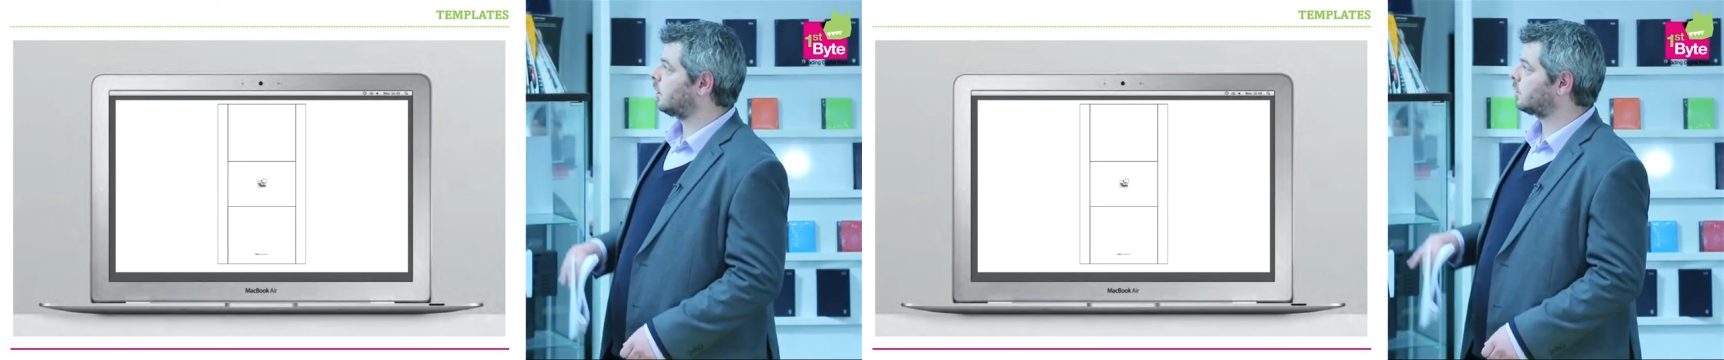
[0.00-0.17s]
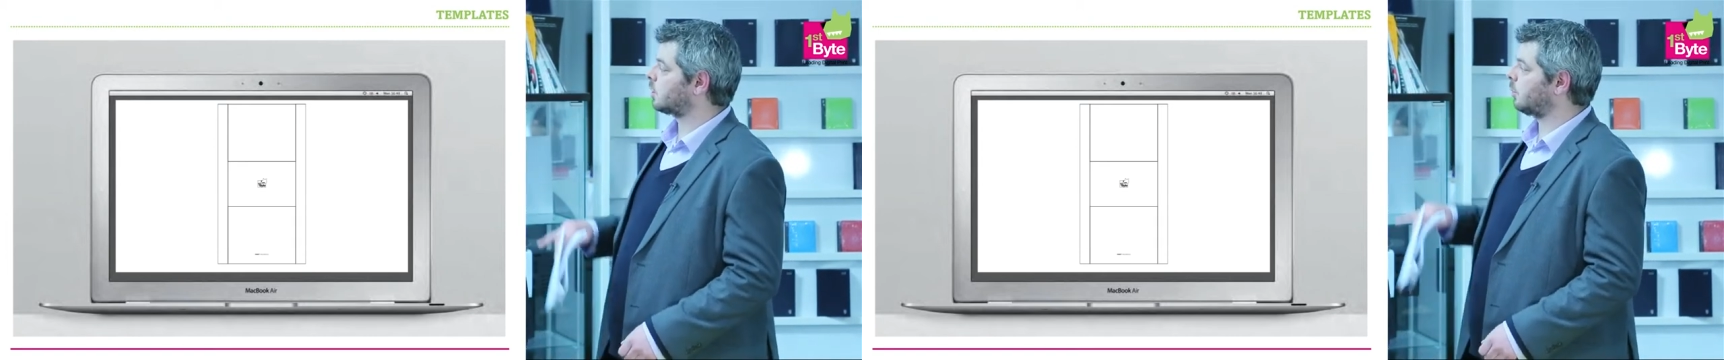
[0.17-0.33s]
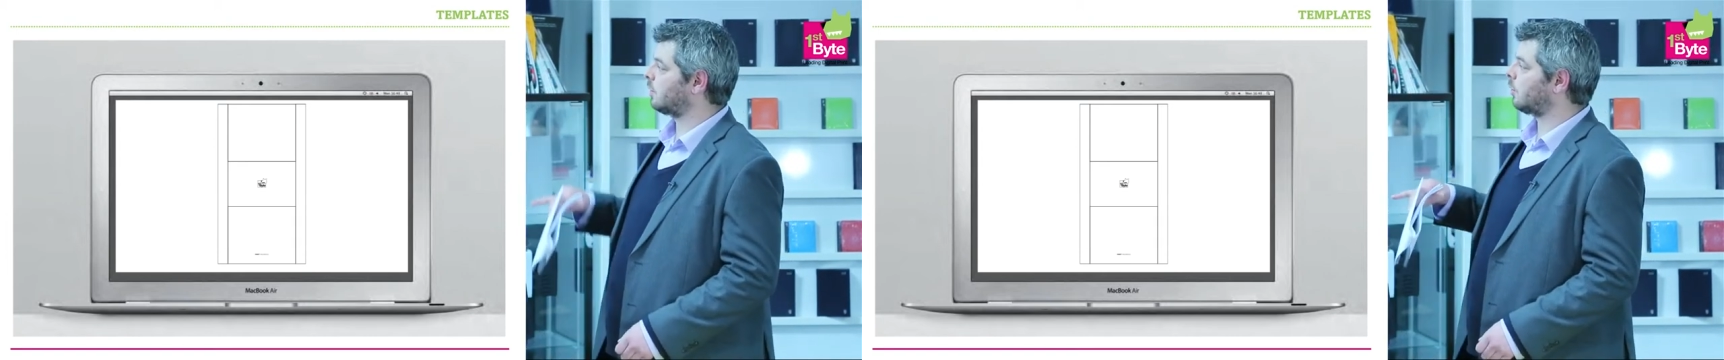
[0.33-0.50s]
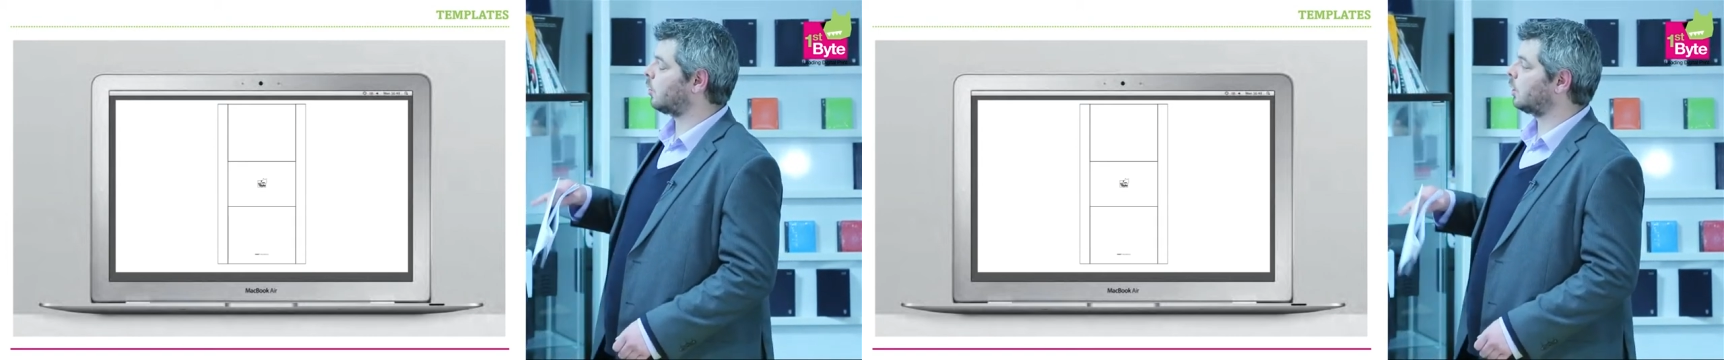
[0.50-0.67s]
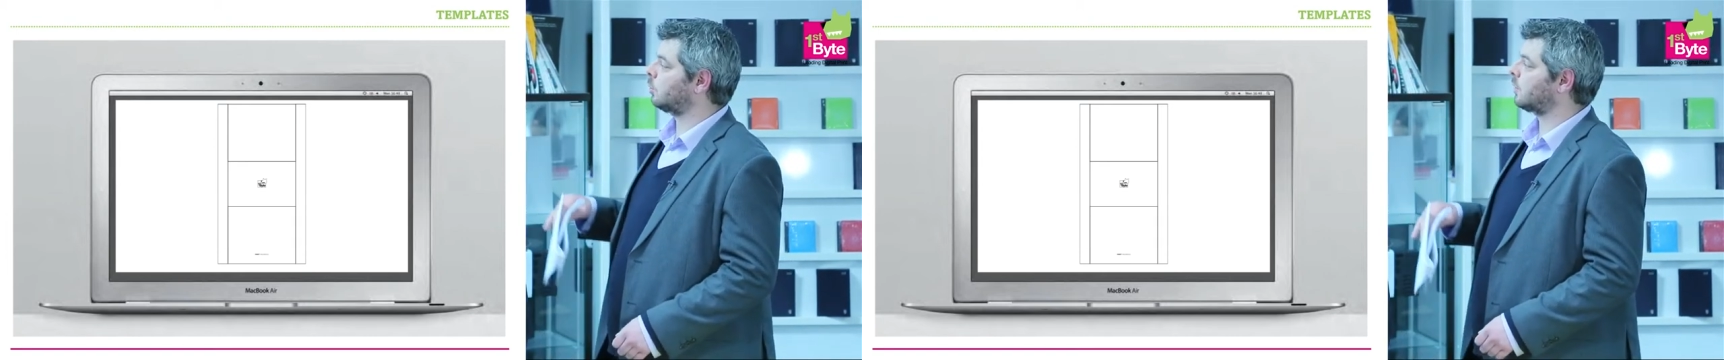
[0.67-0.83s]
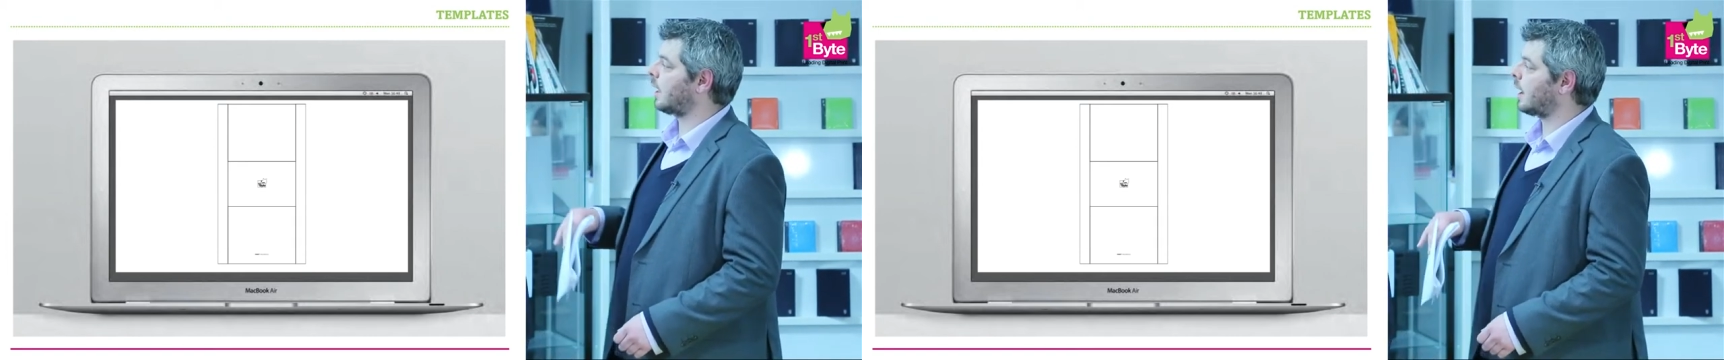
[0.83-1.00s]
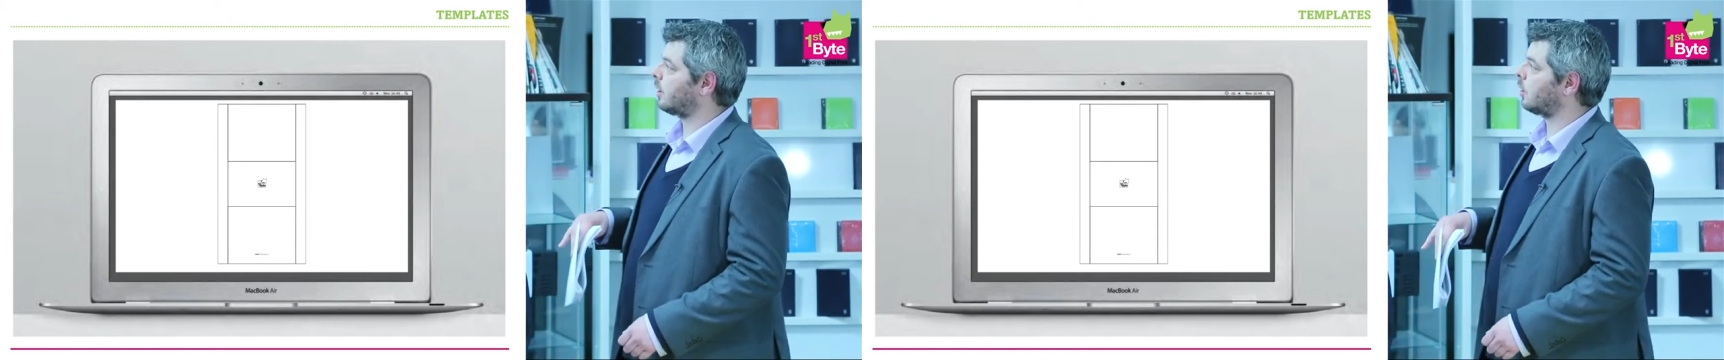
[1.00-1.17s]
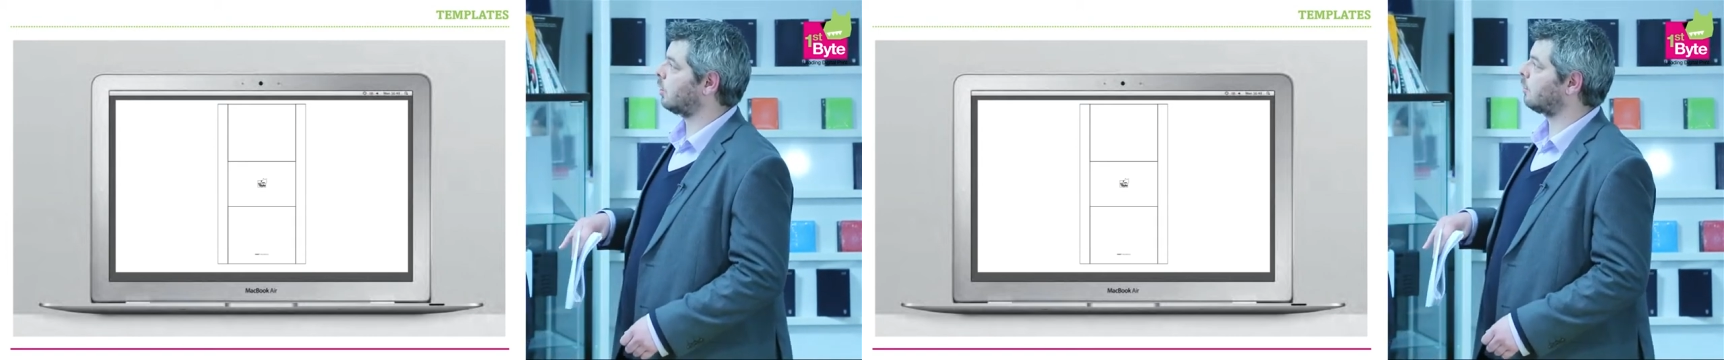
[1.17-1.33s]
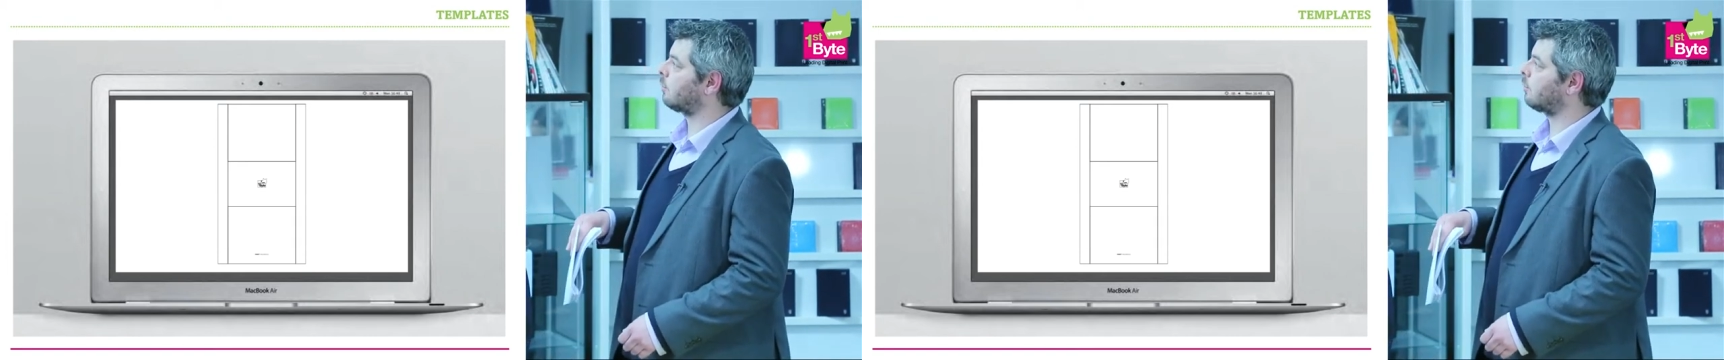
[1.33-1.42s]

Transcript: It's going to be foiled there and on the